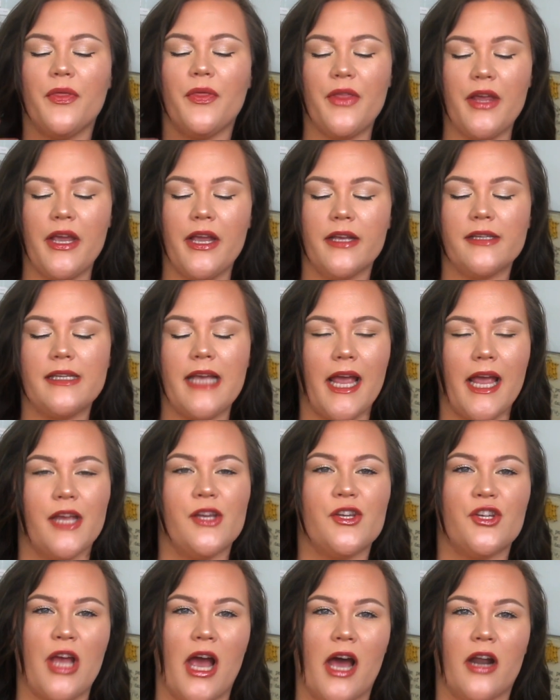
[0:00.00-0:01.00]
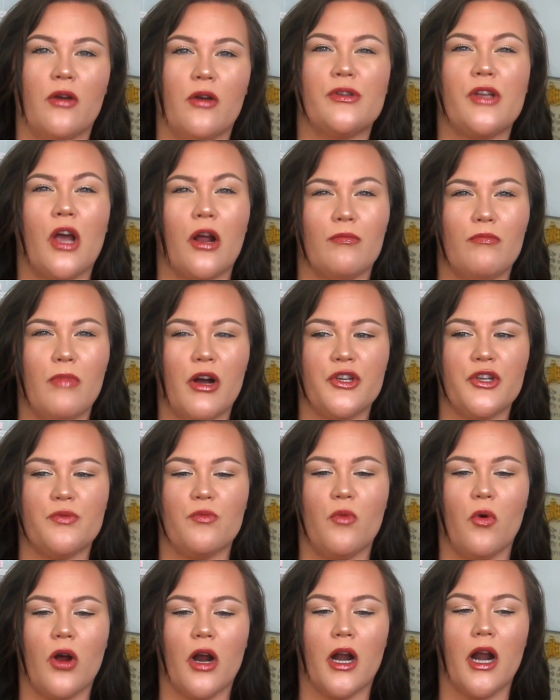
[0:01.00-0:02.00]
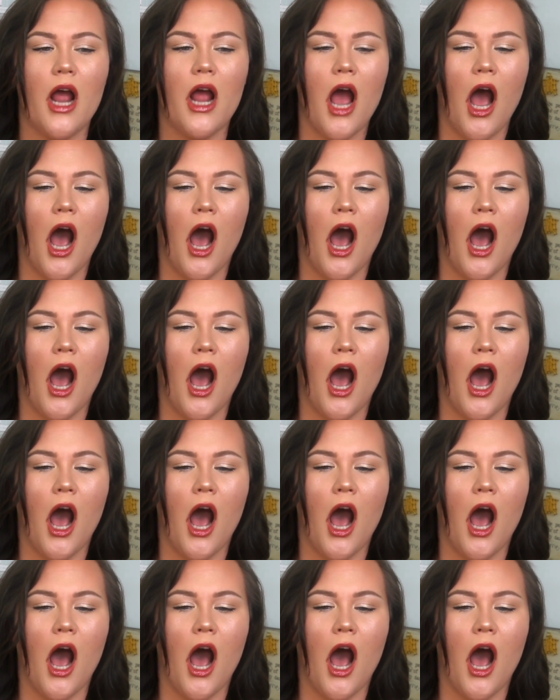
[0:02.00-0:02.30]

these eight shadows are much more,